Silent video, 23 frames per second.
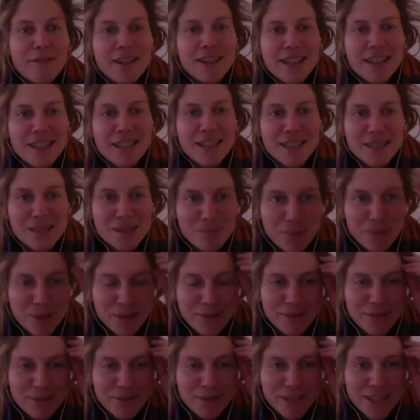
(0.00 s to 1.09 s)
like just
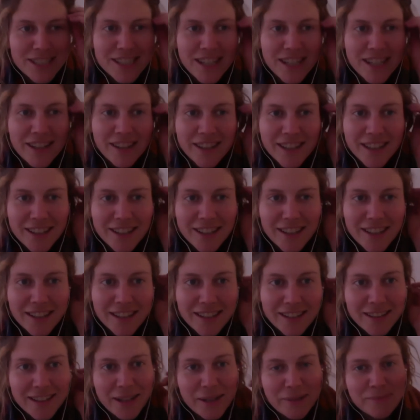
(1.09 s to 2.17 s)
briefly sharing
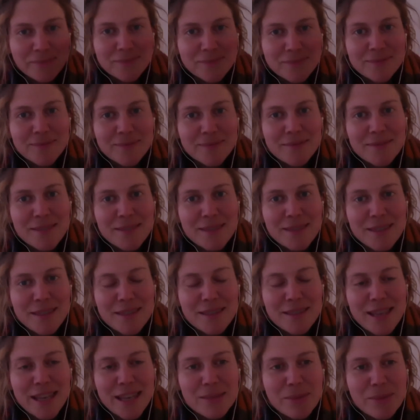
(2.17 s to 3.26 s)
that
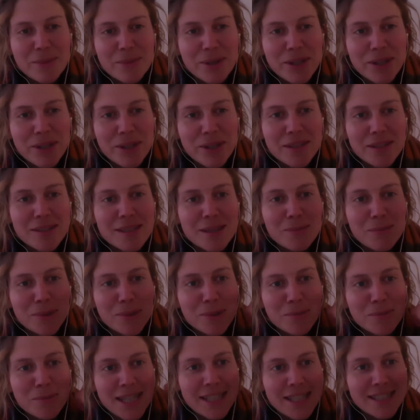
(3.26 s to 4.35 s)
experiencing
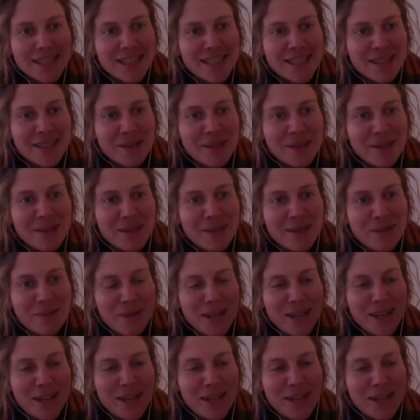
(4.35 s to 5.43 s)
warm data in the
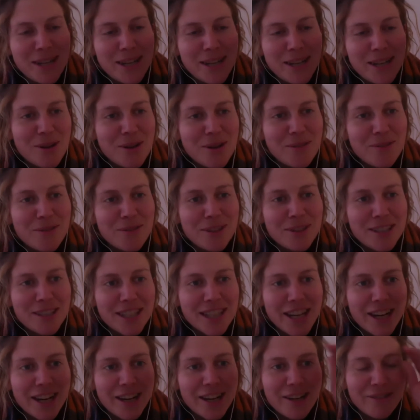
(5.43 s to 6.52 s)
way that you've just offered
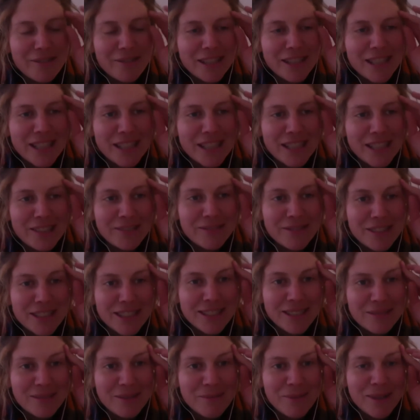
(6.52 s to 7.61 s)
it, Kaa, really, really
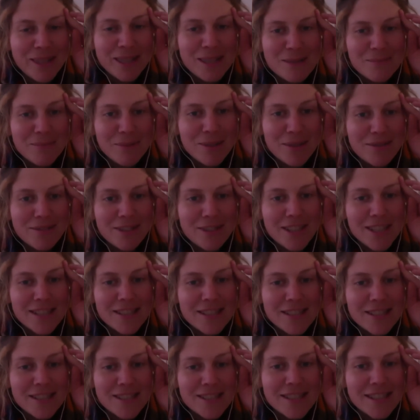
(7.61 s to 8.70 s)
reminds me of
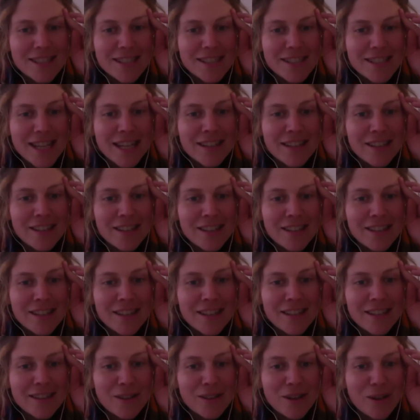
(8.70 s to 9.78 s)
this Zen
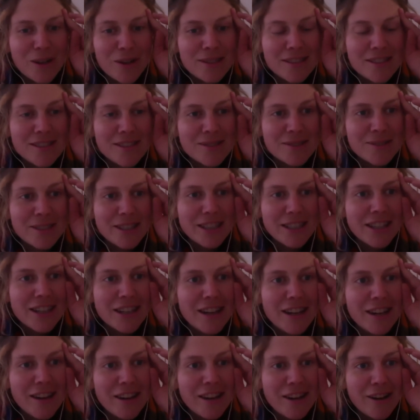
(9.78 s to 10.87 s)
Koan
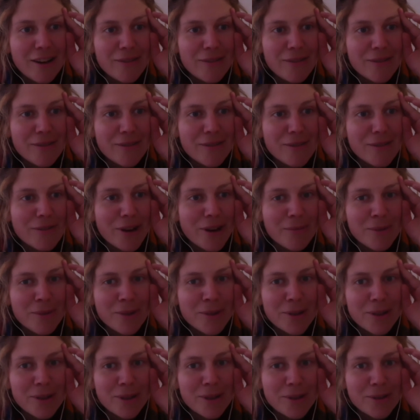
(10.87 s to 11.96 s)
story of the
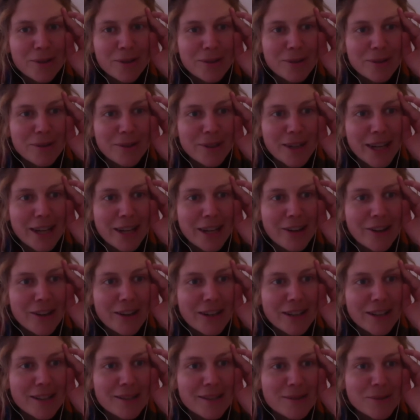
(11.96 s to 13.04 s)
farmer who like
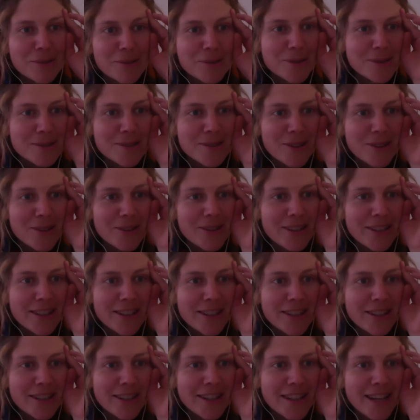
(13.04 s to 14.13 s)
got his horse
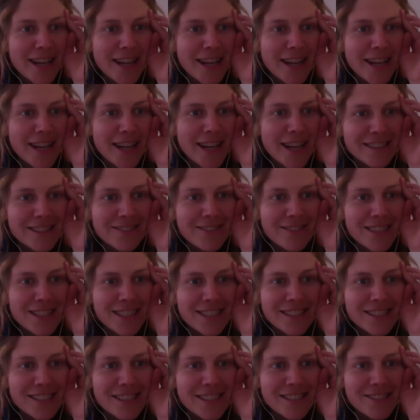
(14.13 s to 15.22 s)
stolen, and then somebody
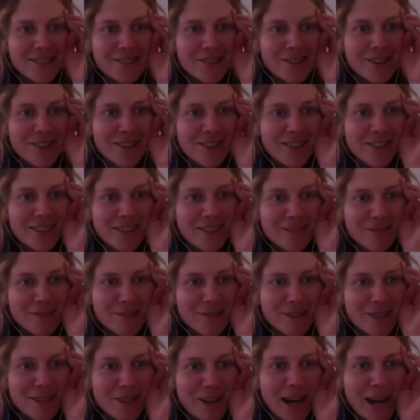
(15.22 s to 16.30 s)
says, "Oh God,
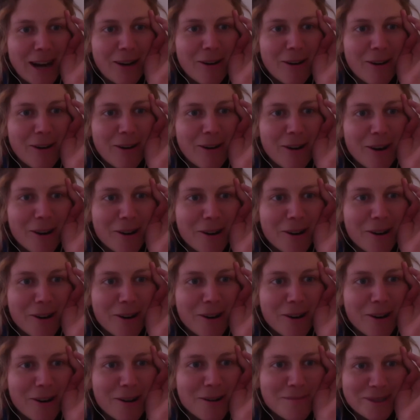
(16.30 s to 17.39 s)
how
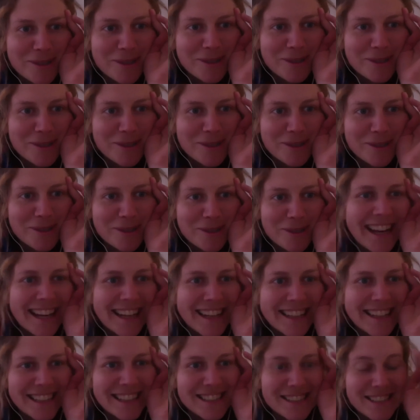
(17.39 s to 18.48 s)
horrible."
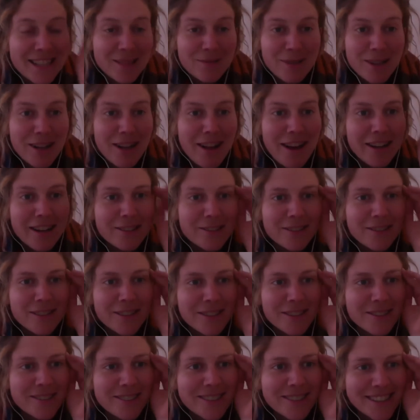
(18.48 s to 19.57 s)
And then he says, "Well, I
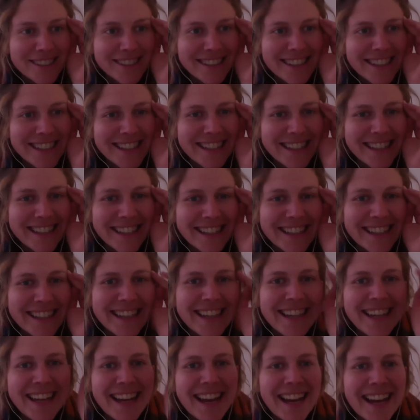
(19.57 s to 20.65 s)
don't know."
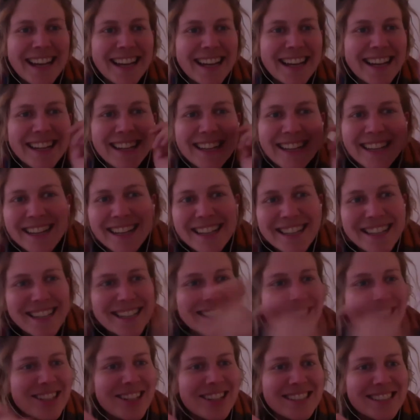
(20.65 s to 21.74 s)
And then
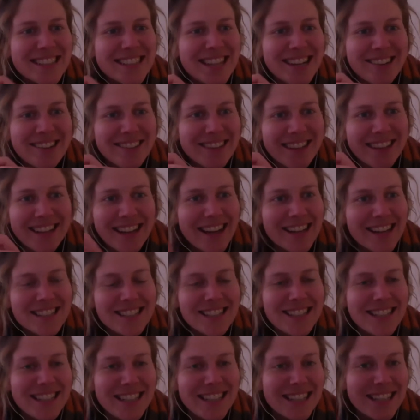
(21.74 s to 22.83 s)
it turns out that
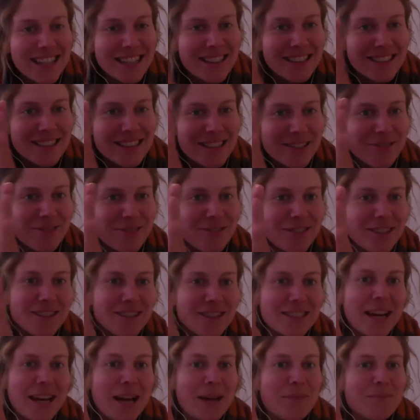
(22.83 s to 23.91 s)
actually in a
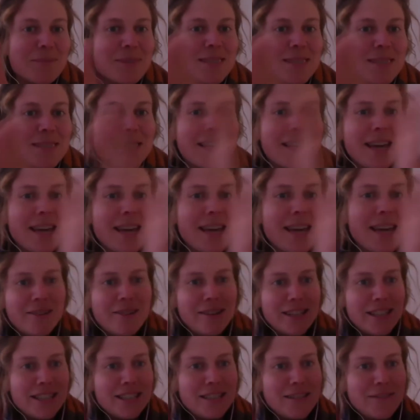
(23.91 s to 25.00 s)
different time scale
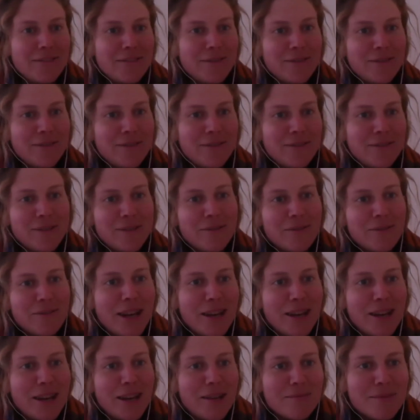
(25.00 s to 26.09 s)
or in a different
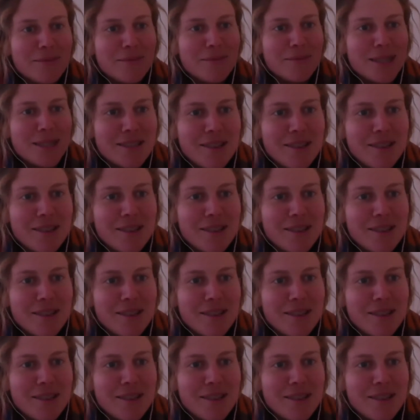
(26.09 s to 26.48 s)
frame, it's not